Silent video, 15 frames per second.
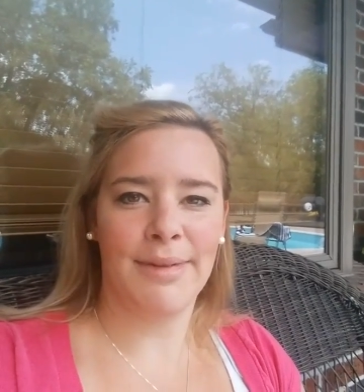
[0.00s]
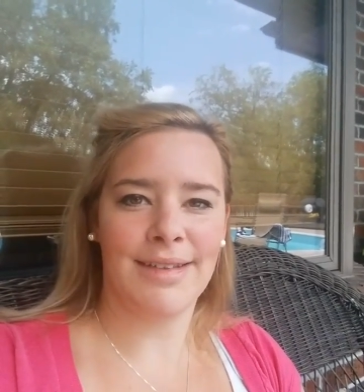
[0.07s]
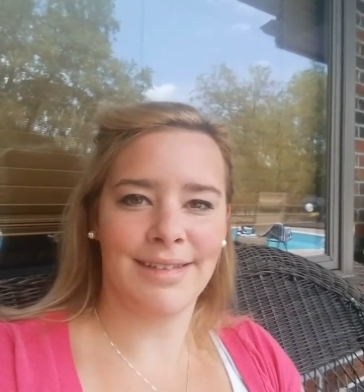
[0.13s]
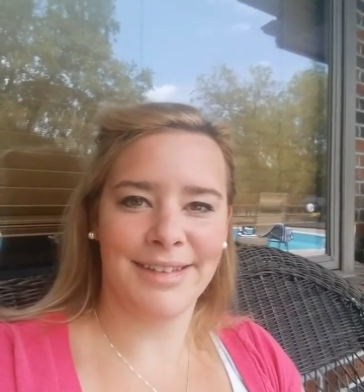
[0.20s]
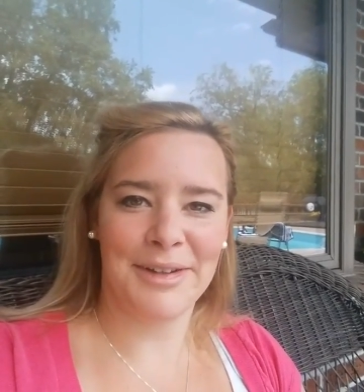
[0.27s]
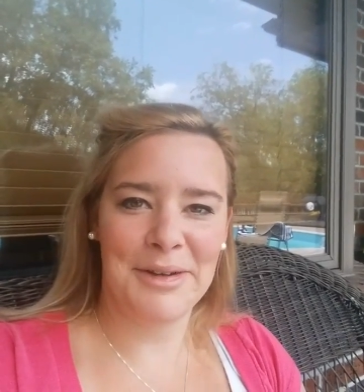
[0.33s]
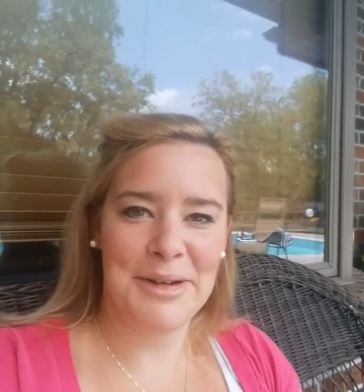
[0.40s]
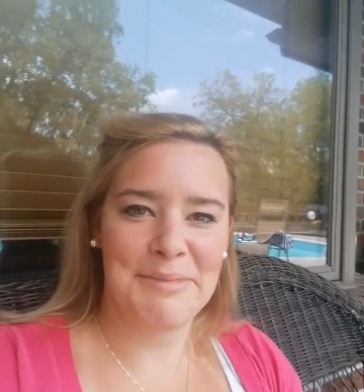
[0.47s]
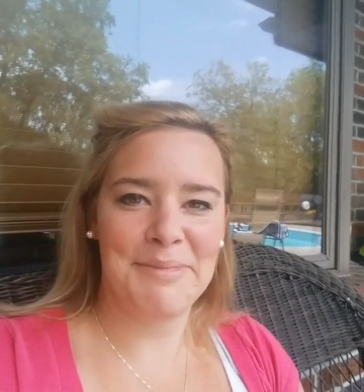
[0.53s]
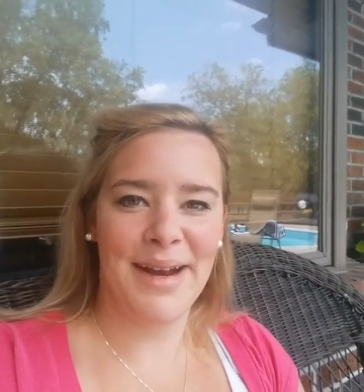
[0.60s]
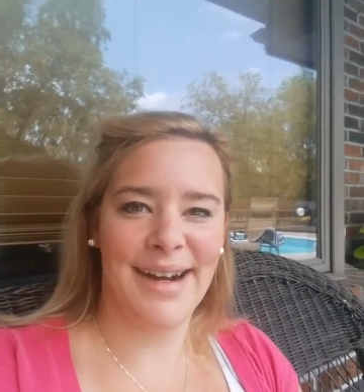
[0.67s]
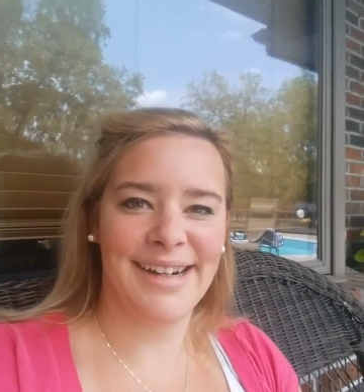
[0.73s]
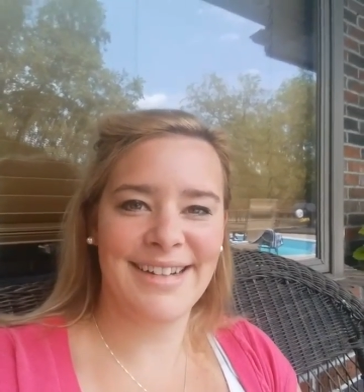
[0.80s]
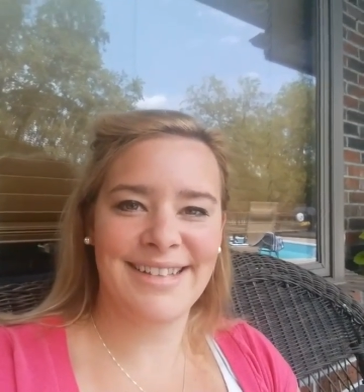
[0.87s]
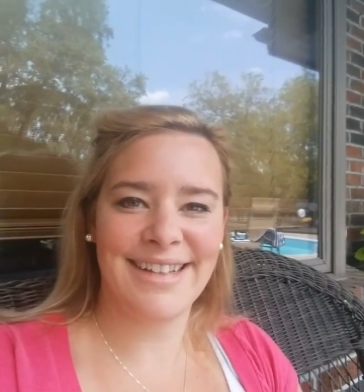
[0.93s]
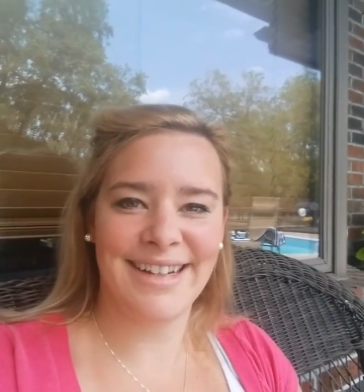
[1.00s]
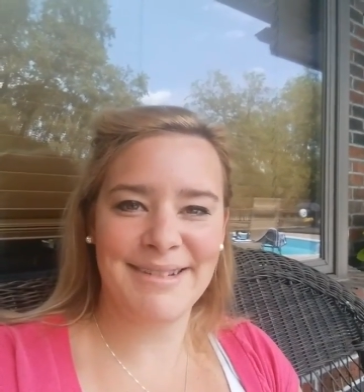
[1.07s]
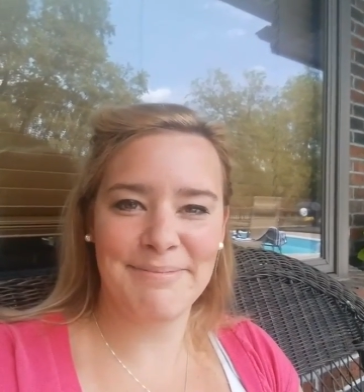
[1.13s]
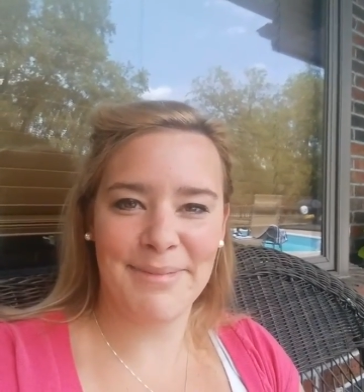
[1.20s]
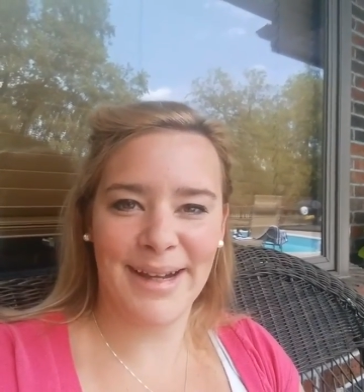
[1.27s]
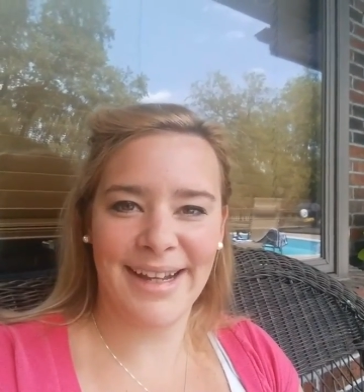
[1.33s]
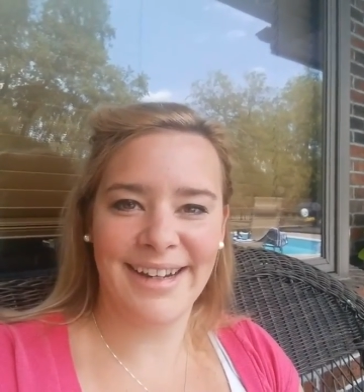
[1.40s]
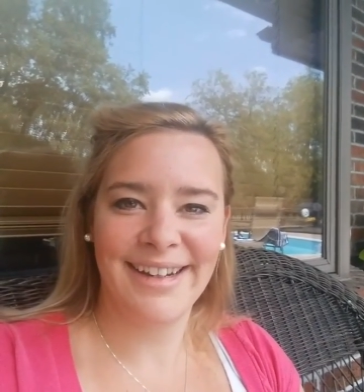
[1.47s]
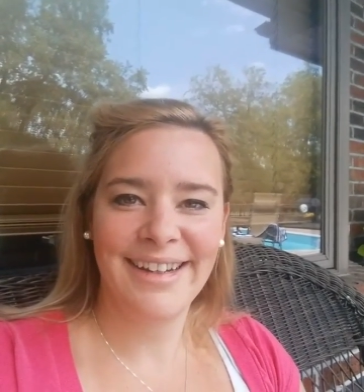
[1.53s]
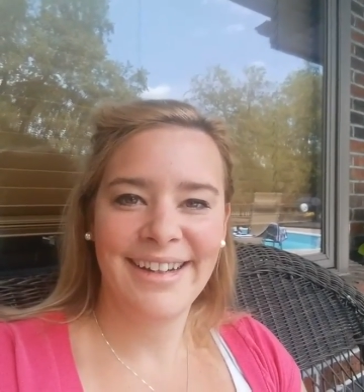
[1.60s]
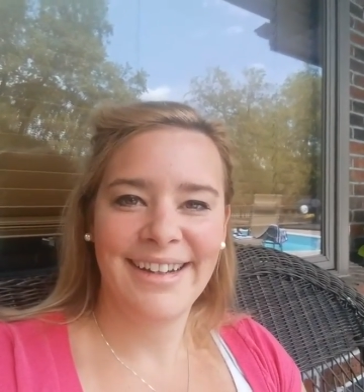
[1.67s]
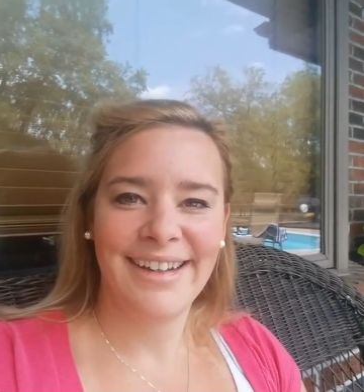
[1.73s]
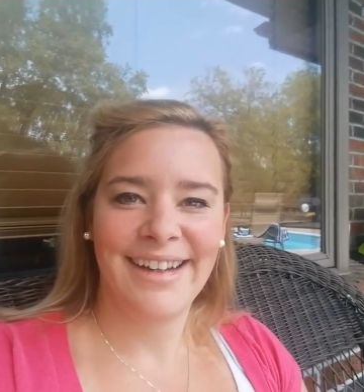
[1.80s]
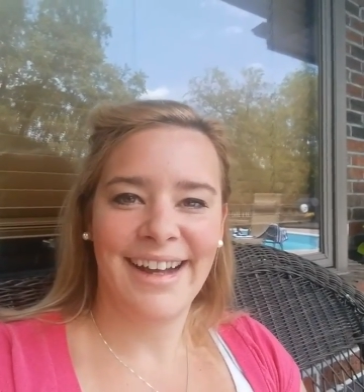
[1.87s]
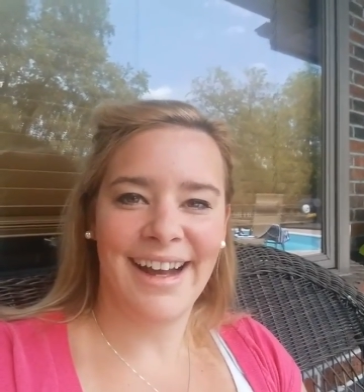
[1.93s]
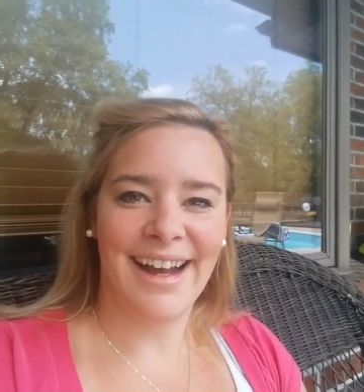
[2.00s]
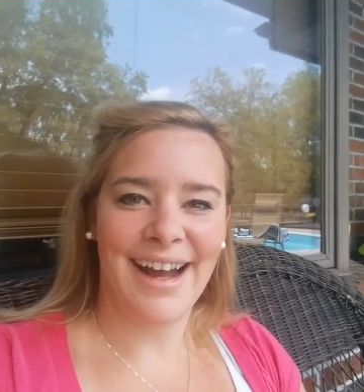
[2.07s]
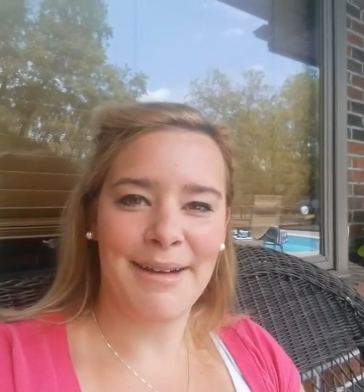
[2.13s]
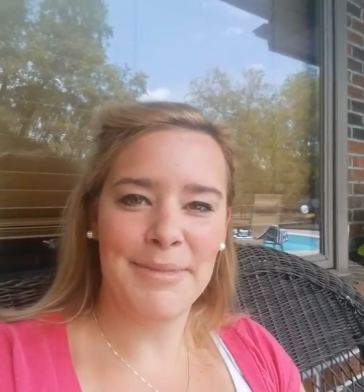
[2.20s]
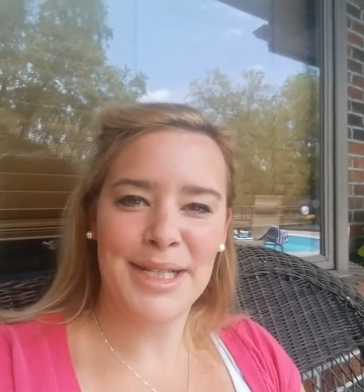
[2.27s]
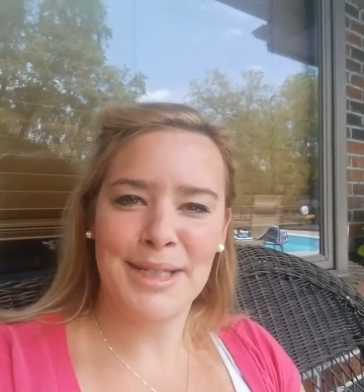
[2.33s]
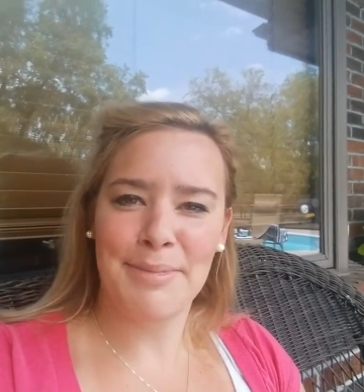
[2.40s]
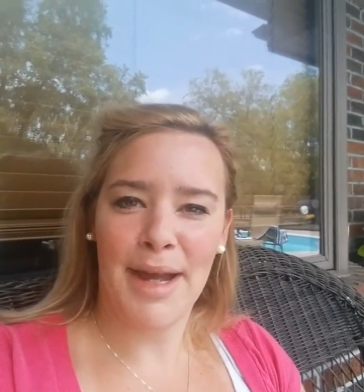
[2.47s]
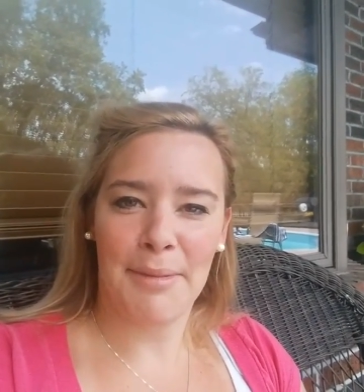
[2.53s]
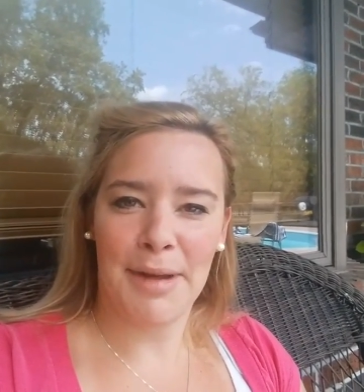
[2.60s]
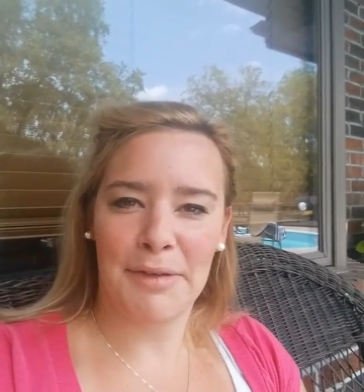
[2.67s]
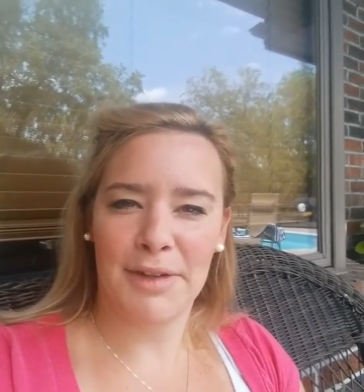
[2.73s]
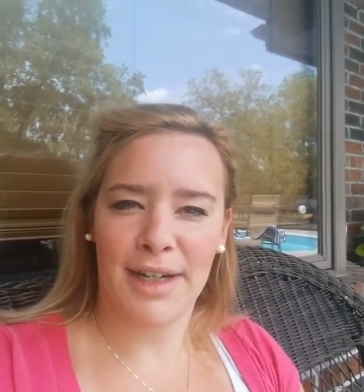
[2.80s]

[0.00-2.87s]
It's a little embarrassing, but it's about my